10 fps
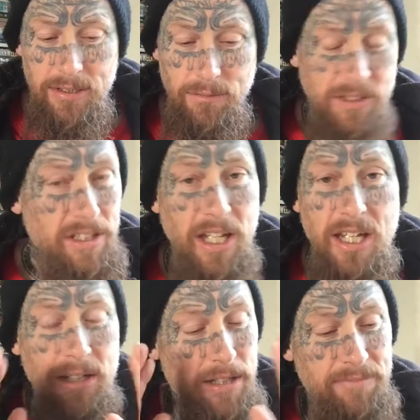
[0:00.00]
Once
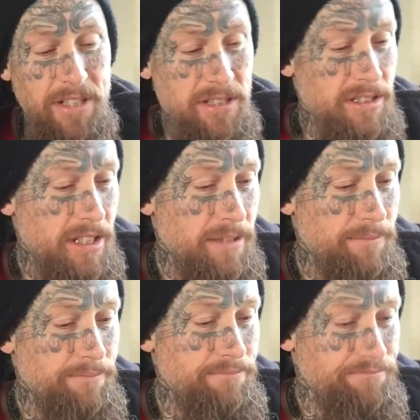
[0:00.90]
again, as I said,
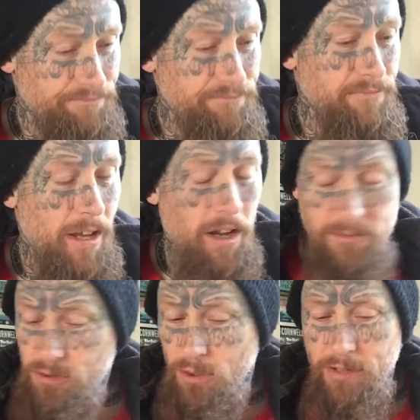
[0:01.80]
I'm
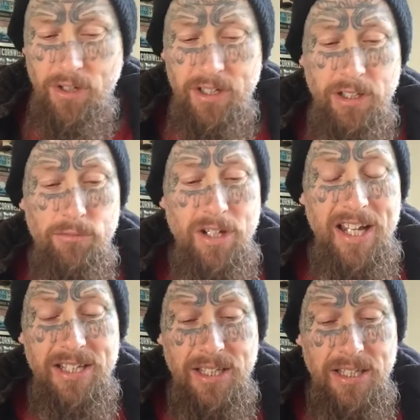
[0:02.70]
sure everyone can
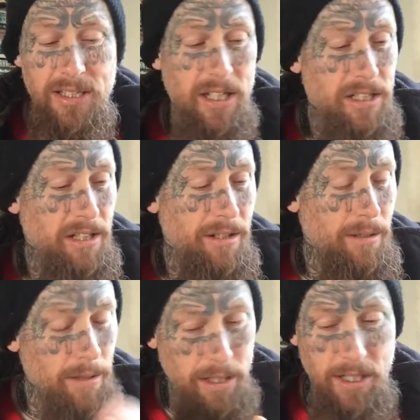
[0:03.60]
relate to this. I don't
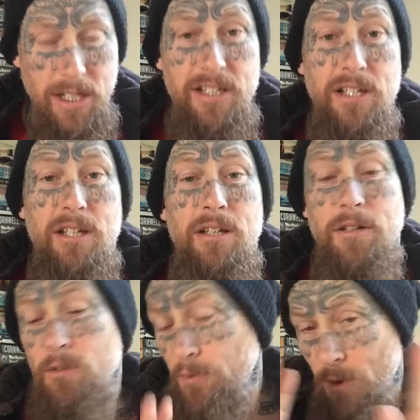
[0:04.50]
know,
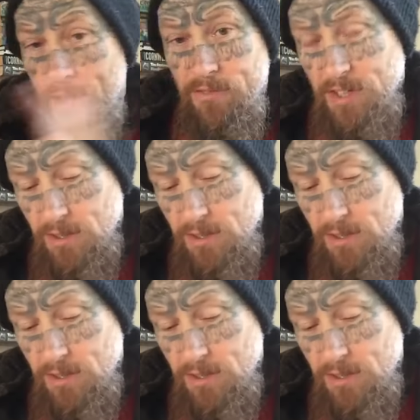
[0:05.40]
they'll have their